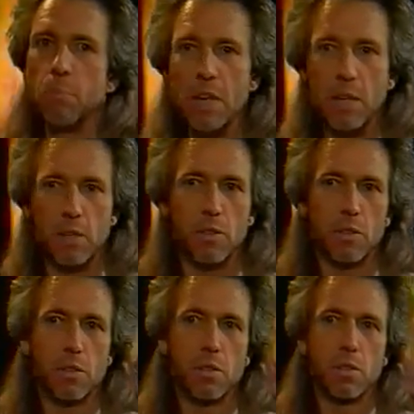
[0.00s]

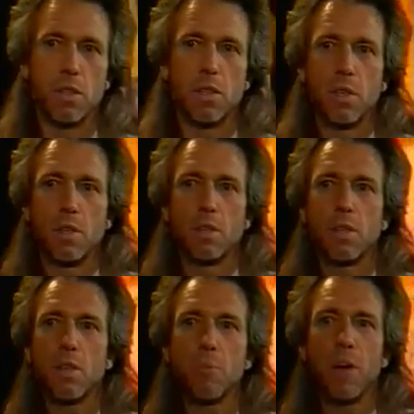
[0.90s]
beings.
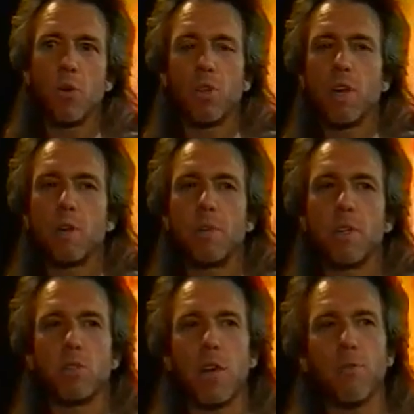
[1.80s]
Think about what that
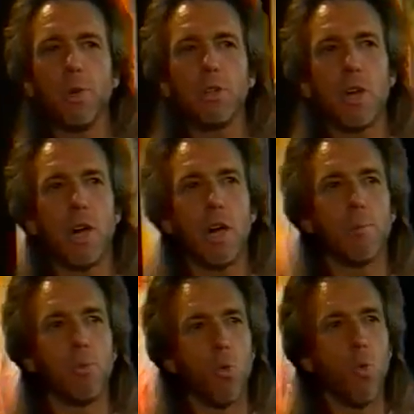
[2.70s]
means. Every
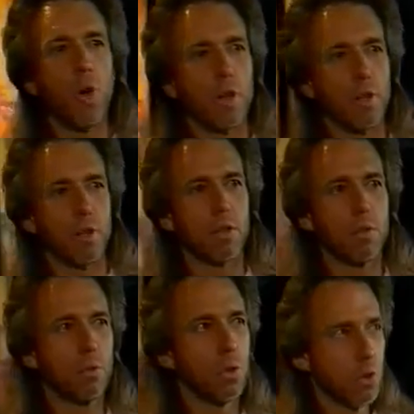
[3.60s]
time the wind,
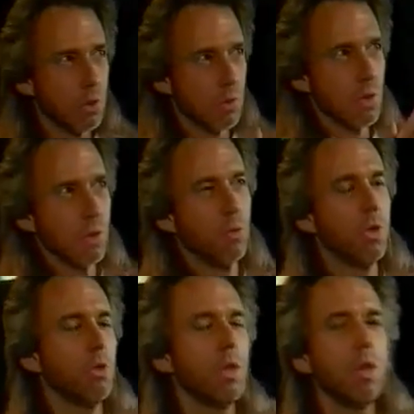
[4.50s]
when
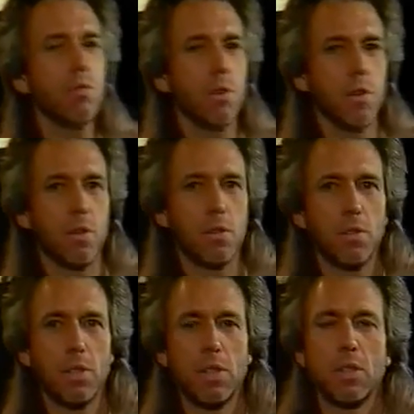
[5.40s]
you leave here
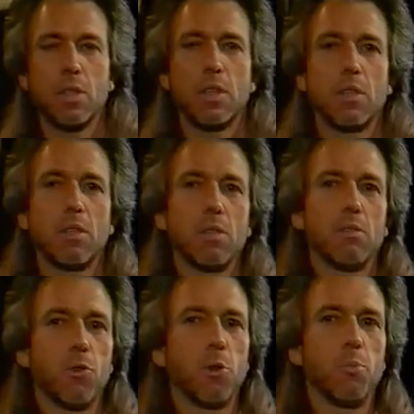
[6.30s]

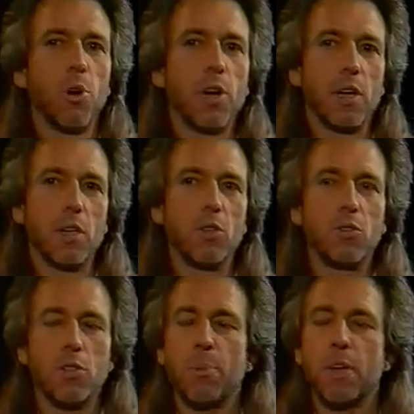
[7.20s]
for a break and you
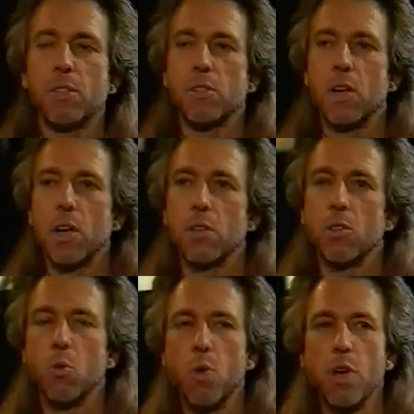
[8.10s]
step outside and
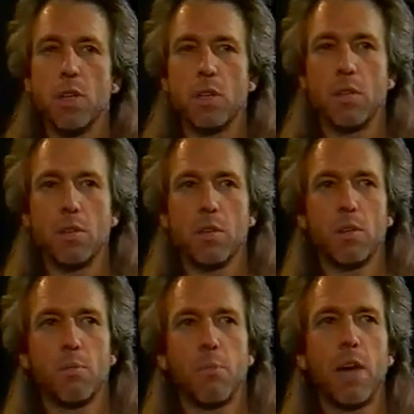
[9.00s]
the wind
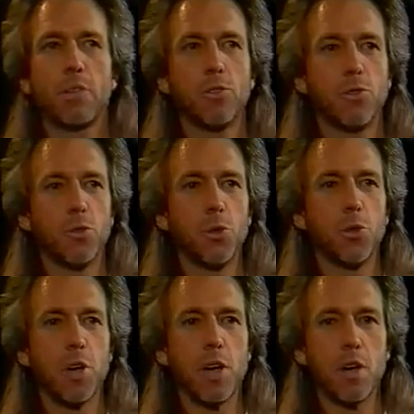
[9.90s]
passes through
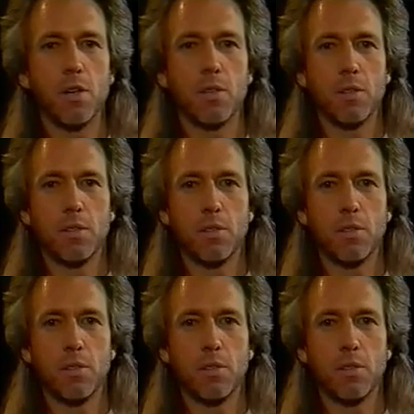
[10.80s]
your hair,